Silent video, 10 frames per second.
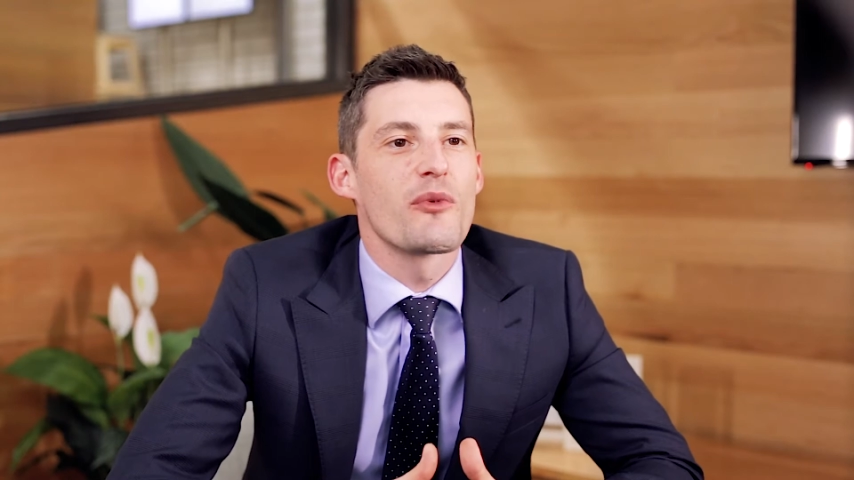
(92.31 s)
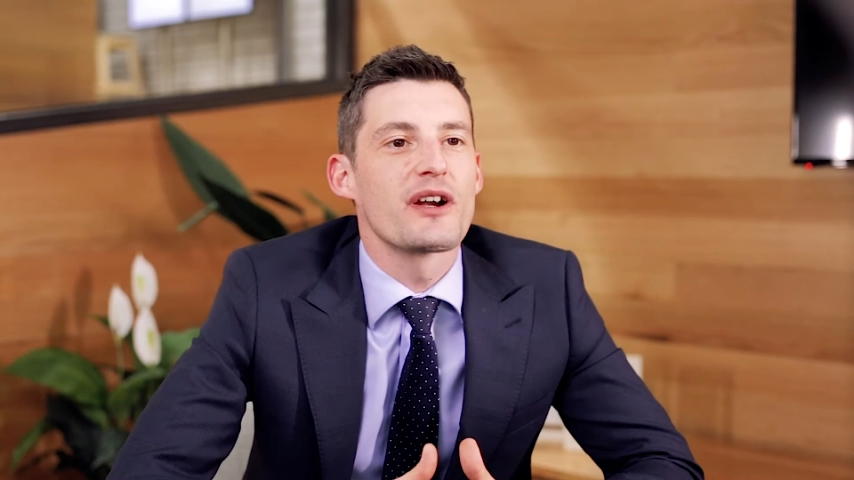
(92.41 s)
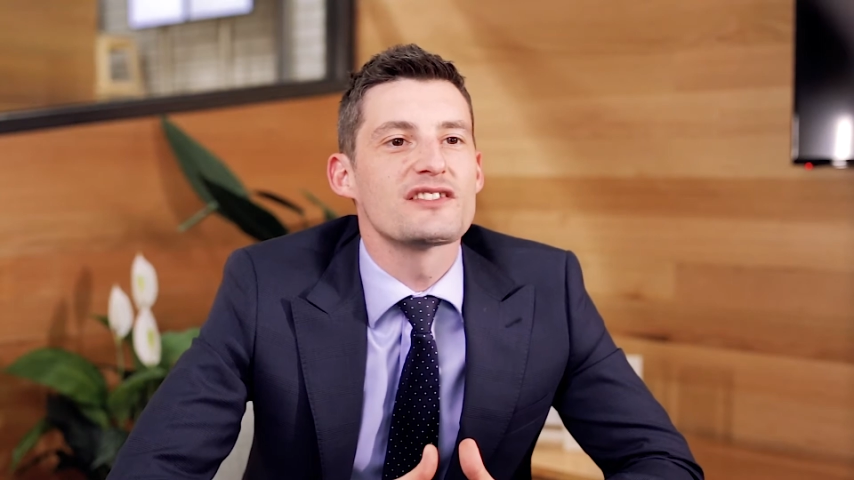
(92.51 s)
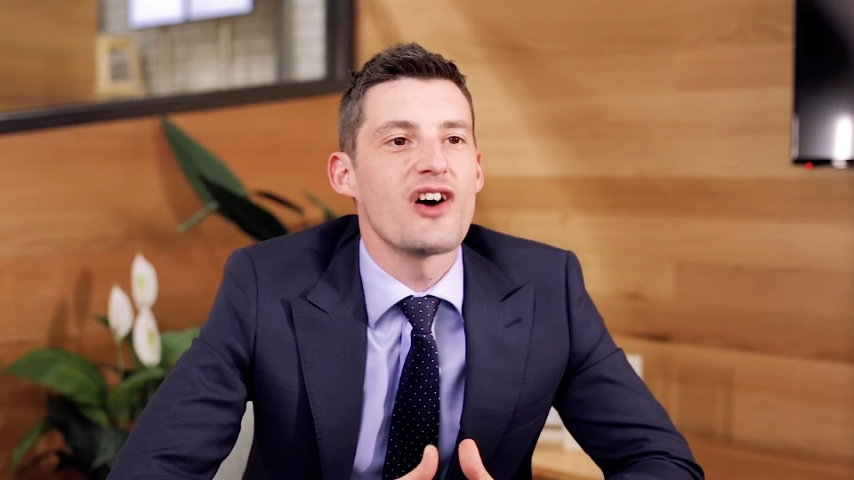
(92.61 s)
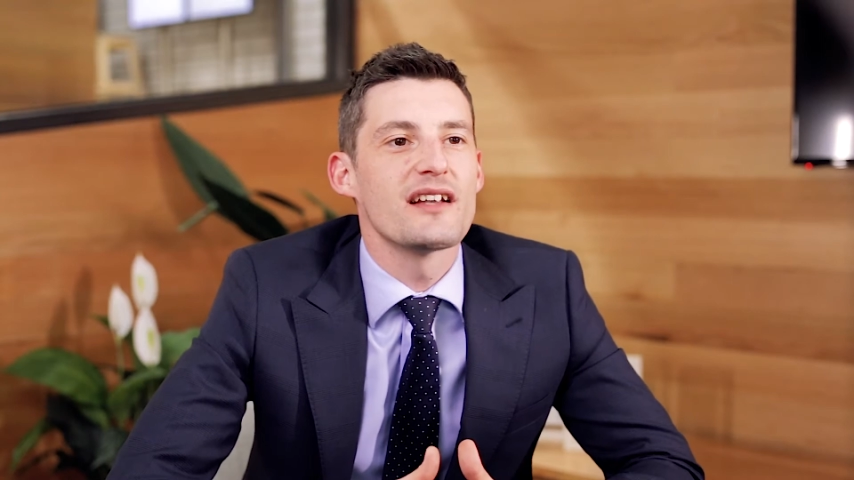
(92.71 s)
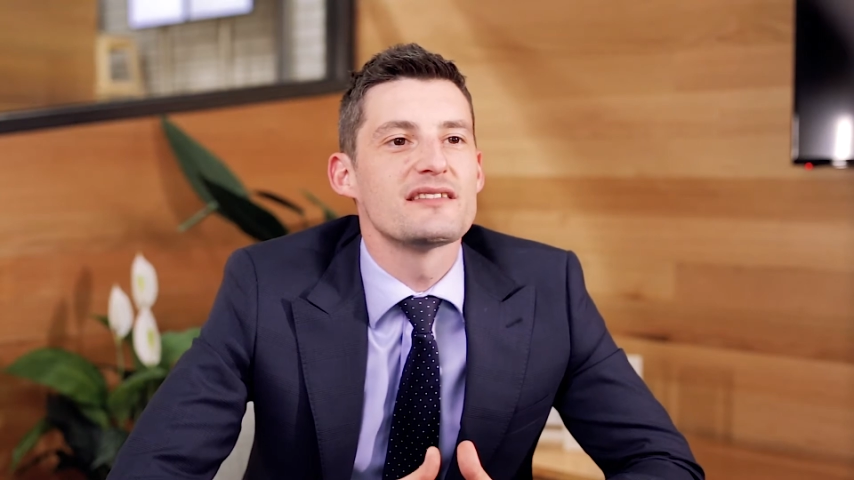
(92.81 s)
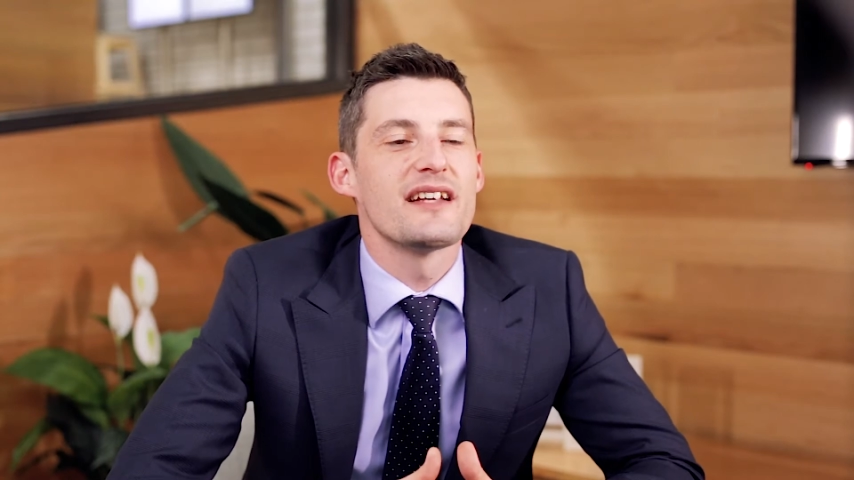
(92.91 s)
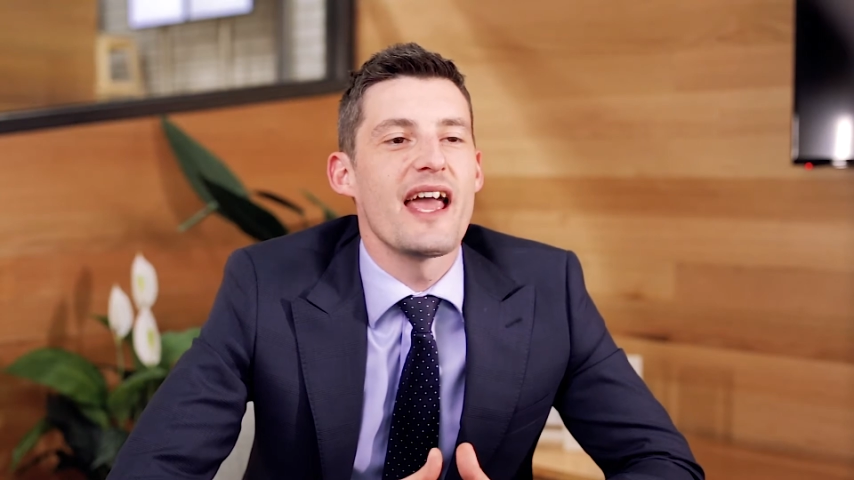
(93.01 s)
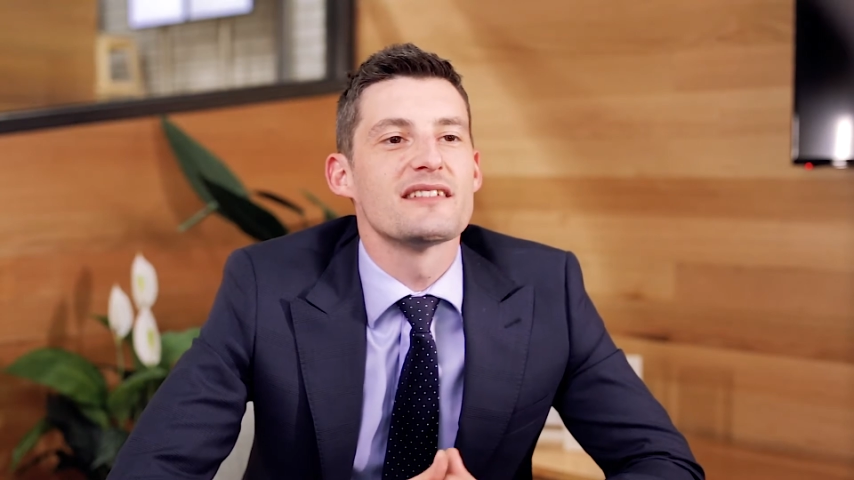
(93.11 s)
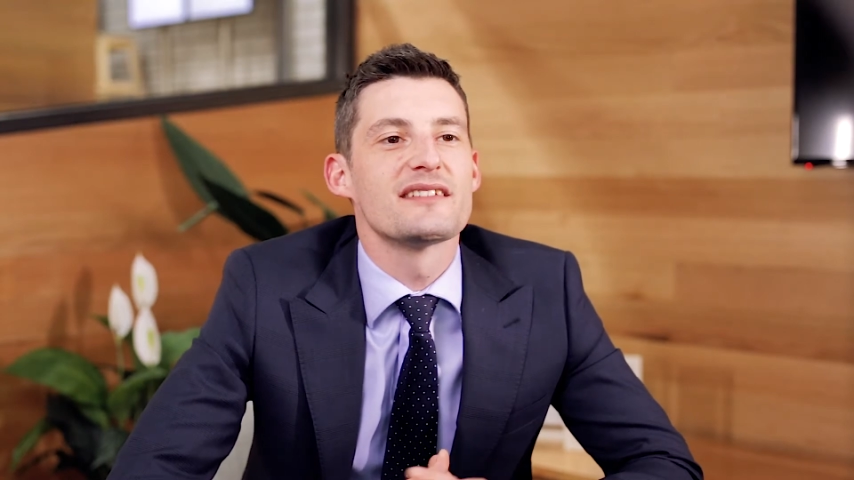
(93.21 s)
we're excited to
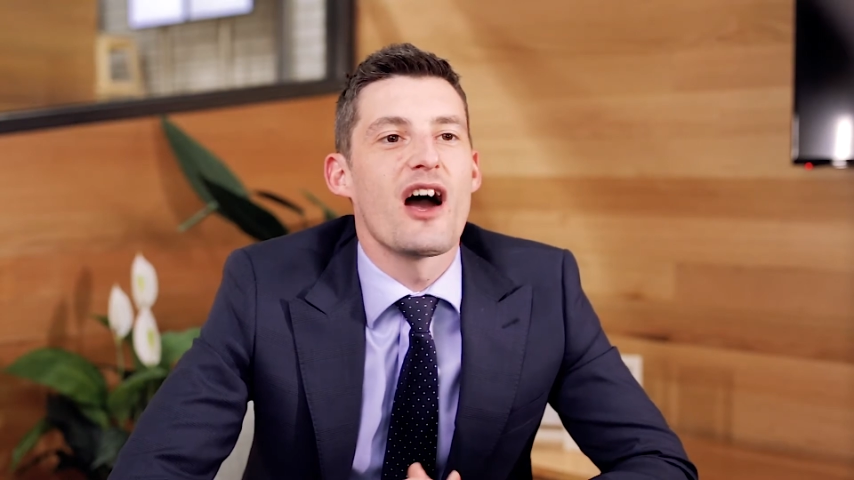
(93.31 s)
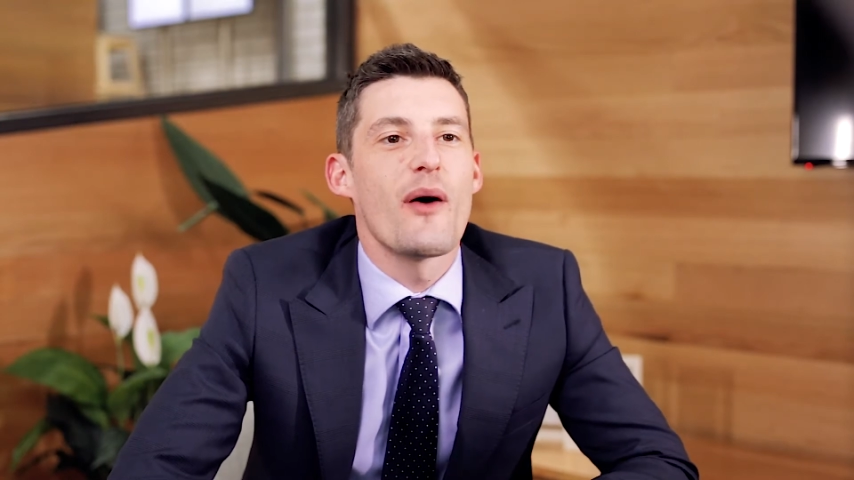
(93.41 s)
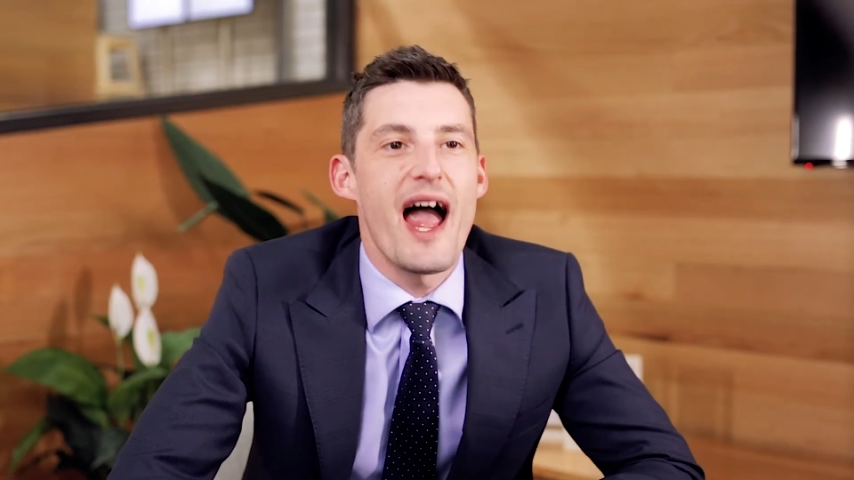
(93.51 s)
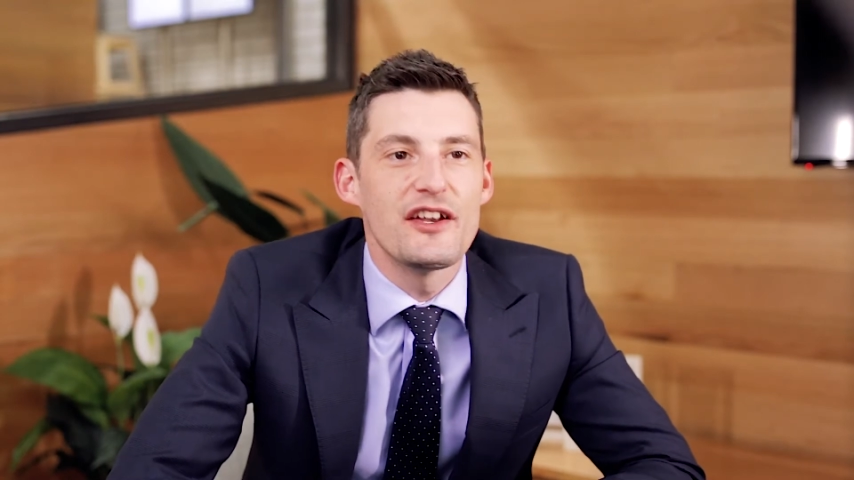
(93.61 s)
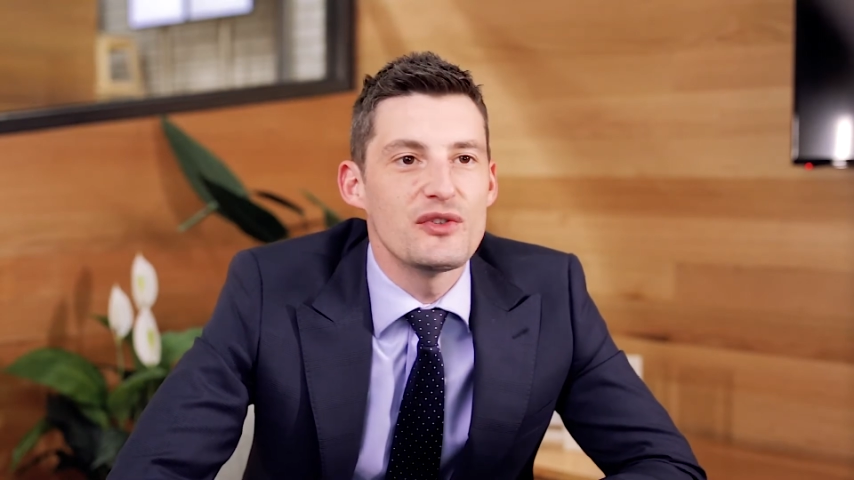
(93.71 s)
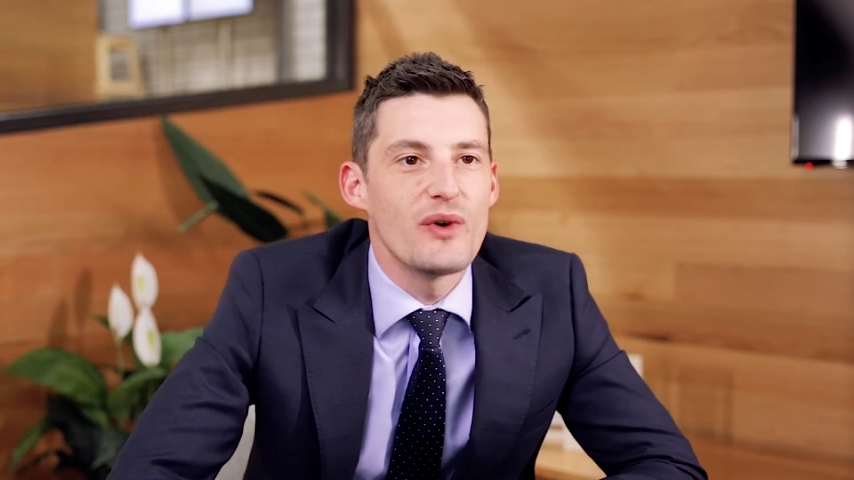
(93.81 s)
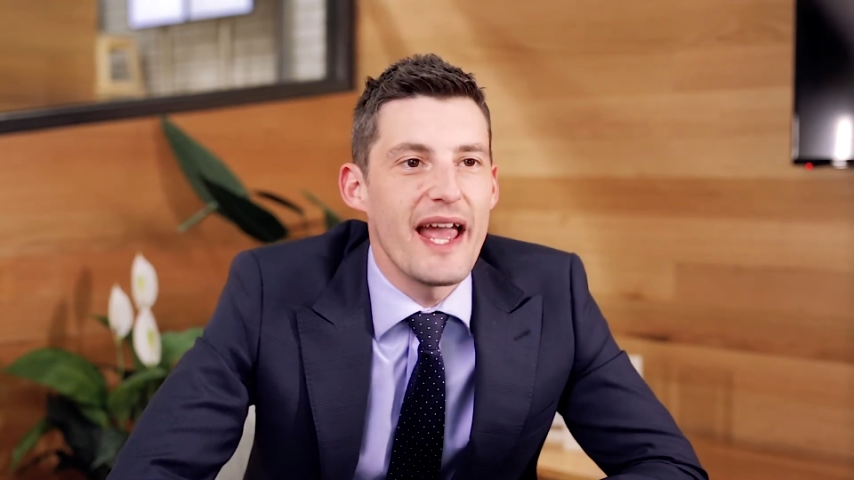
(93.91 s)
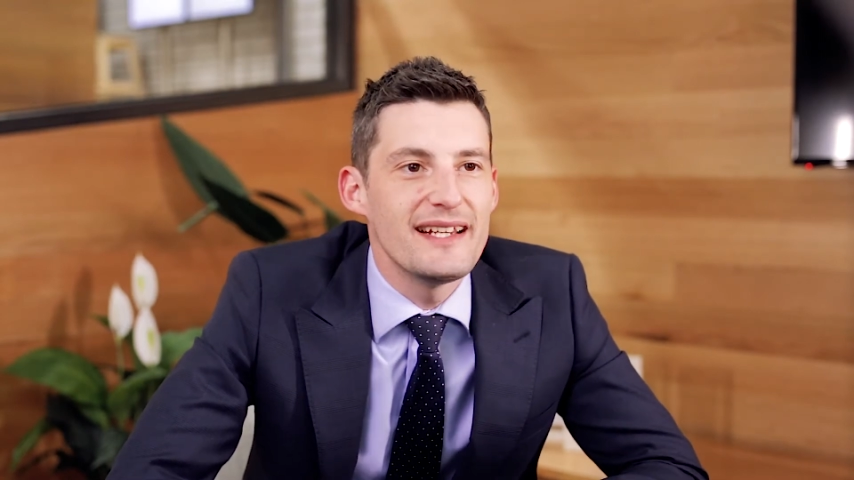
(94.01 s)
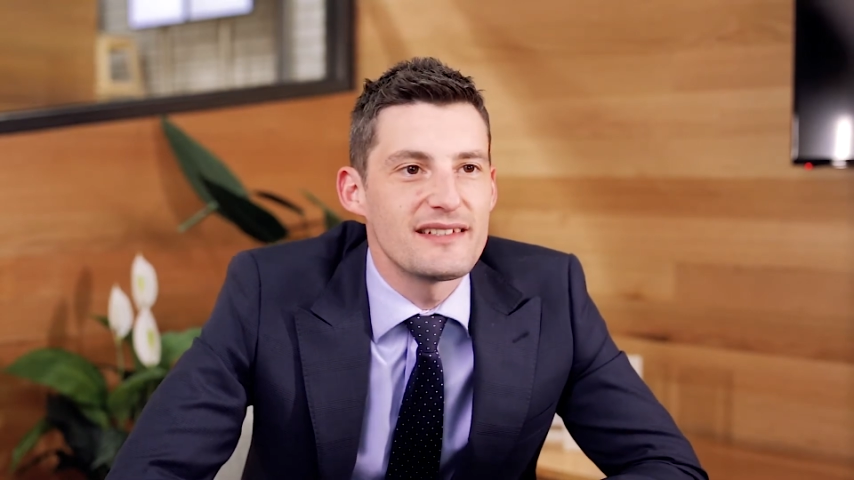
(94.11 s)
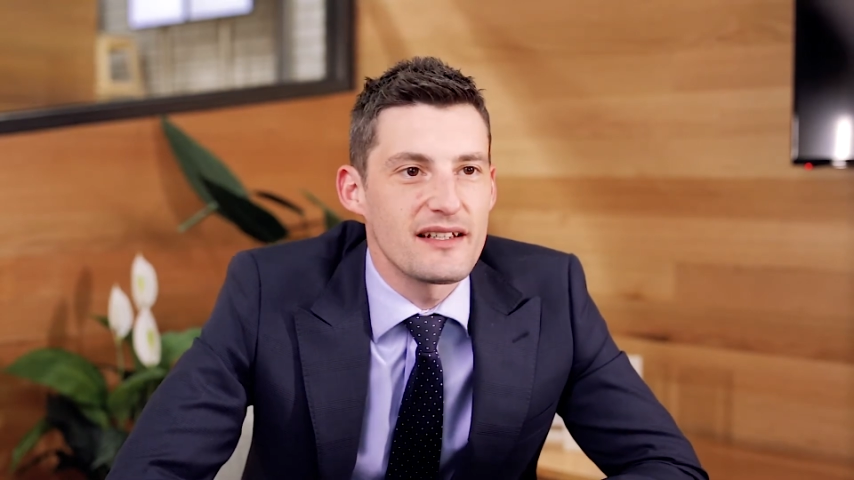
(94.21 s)
announce our annual
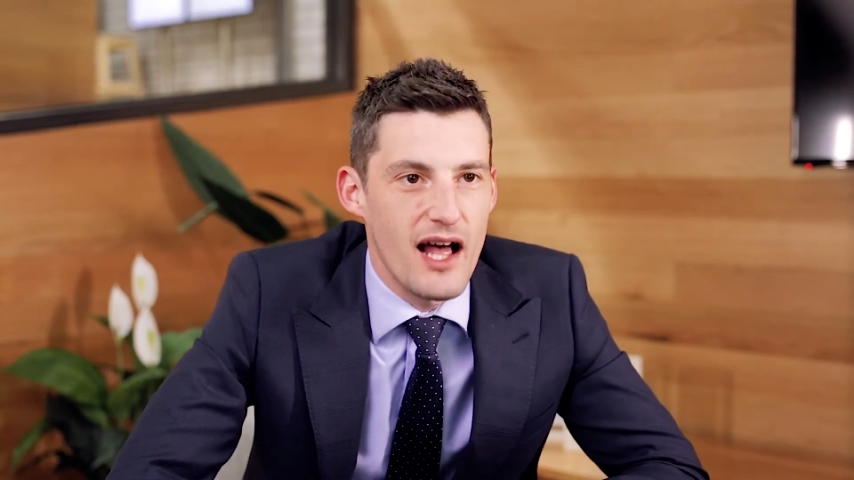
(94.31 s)
Easter